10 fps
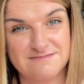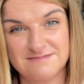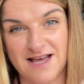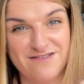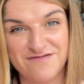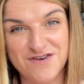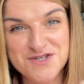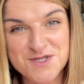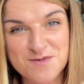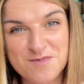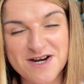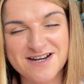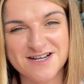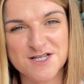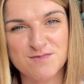have fun somewhere
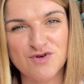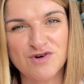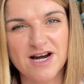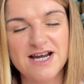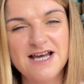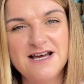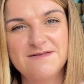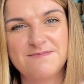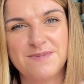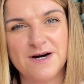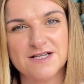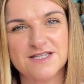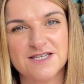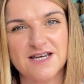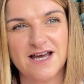and explore.
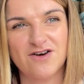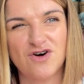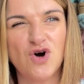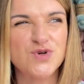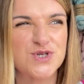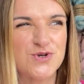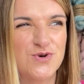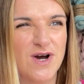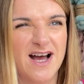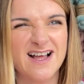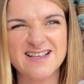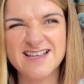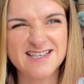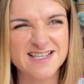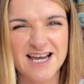But also,
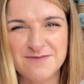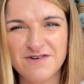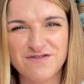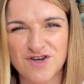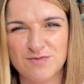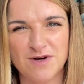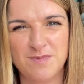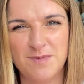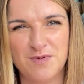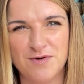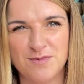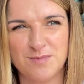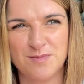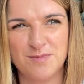it's a time of year where people,